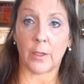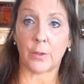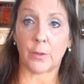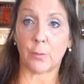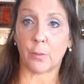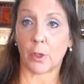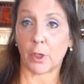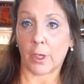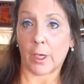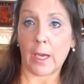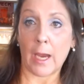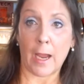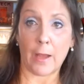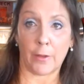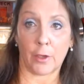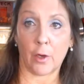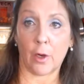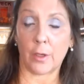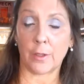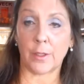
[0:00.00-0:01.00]
is we're going to
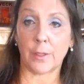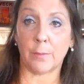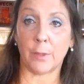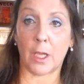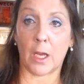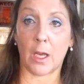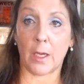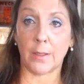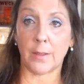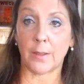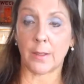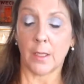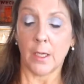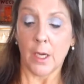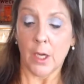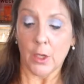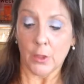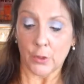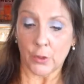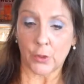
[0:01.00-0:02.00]
gather our supplies.
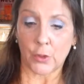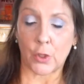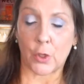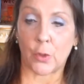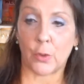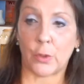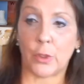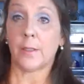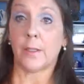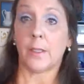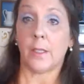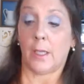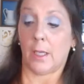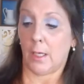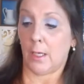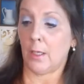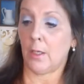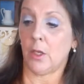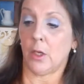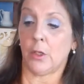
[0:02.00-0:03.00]
So to
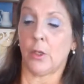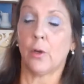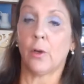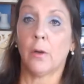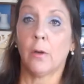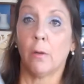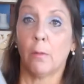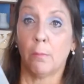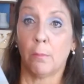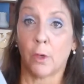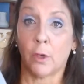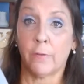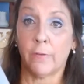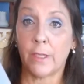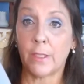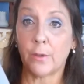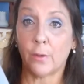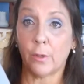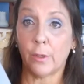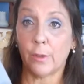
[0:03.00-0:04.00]
need your
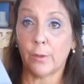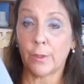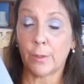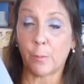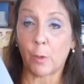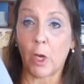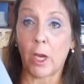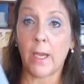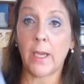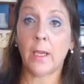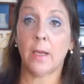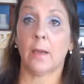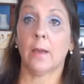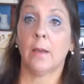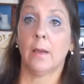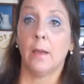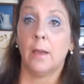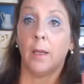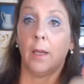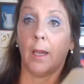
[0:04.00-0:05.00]
Murphy's oil spray
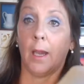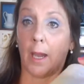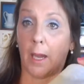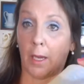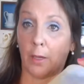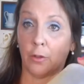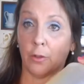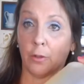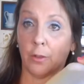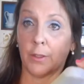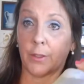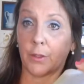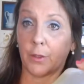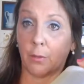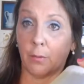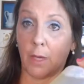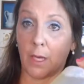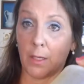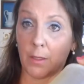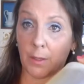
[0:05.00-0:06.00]
and your
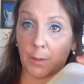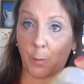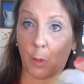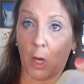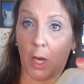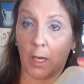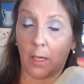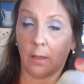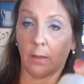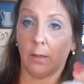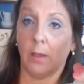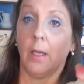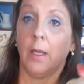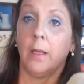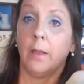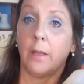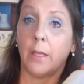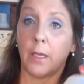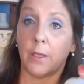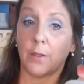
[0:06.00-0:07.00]
Listerine spray.
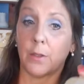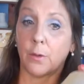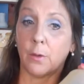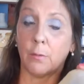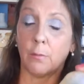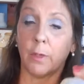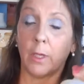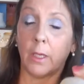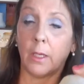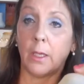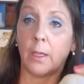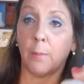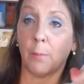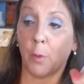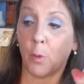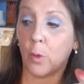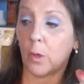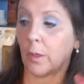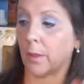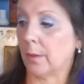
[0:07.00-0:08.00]
These are really
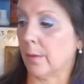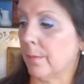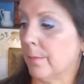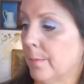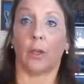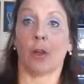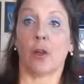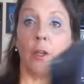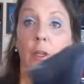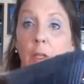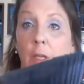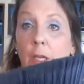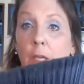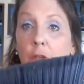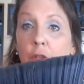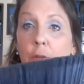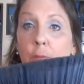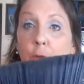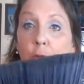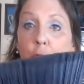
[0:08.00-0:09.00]
important. You're going to
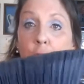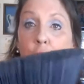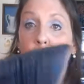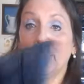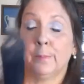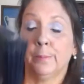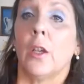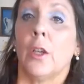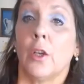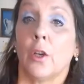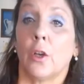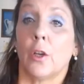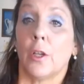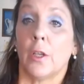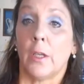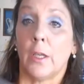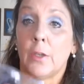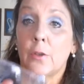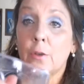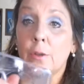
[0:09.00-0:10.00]
need your broom, you're going
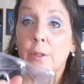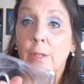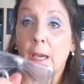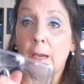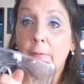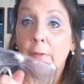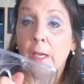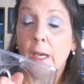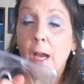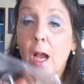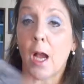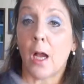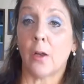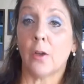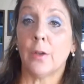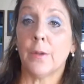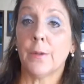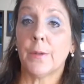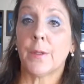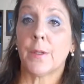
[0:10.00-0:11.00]
to need your safety
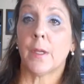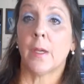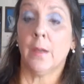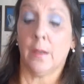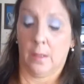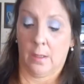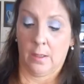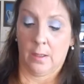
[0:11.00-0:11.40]
goggles,